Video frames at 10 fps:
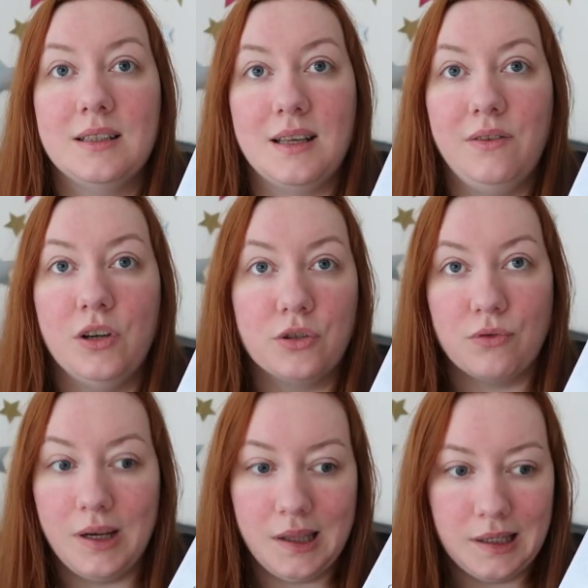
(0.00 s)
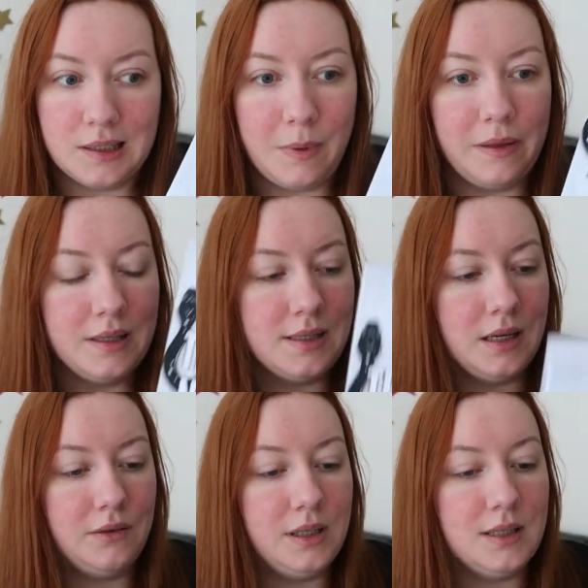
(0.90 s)
because I've heard great things about this
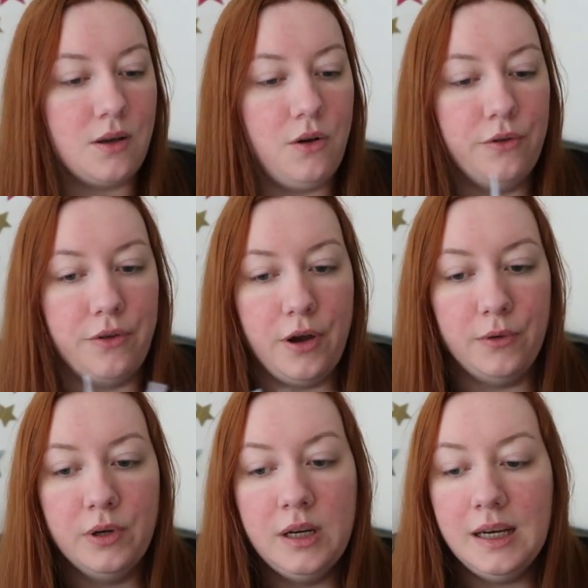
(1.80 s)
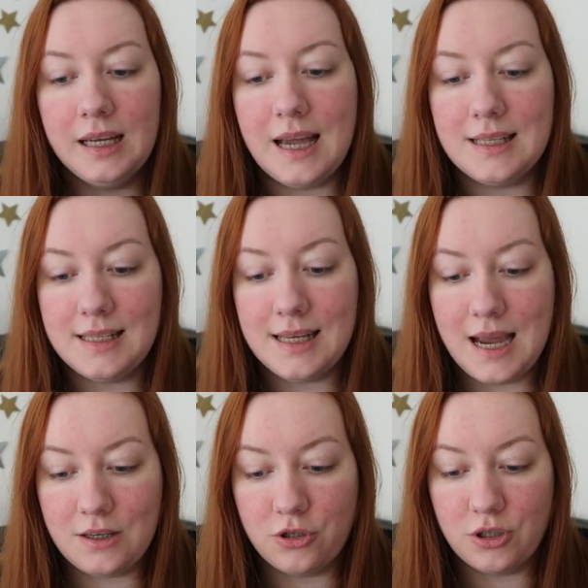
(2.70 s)
series, although Cassidy
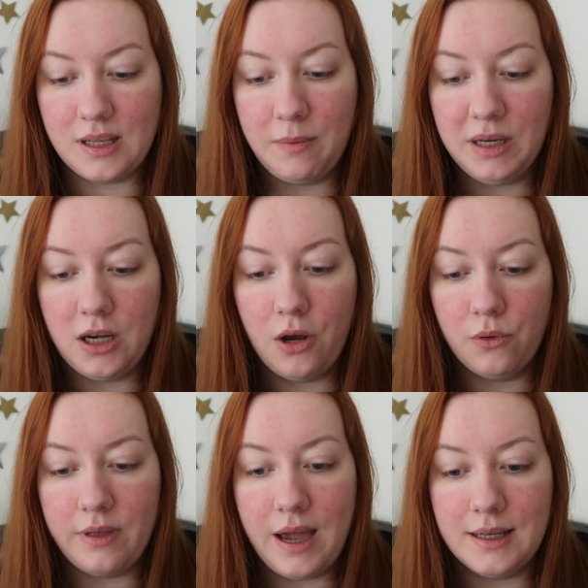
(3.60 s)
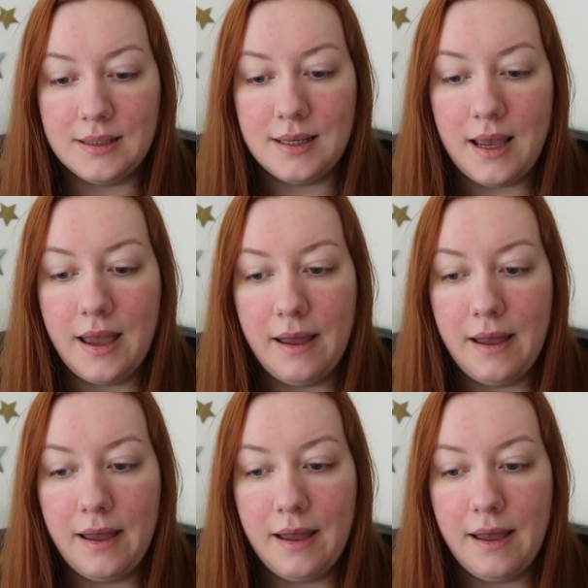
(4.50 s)
has just let me know that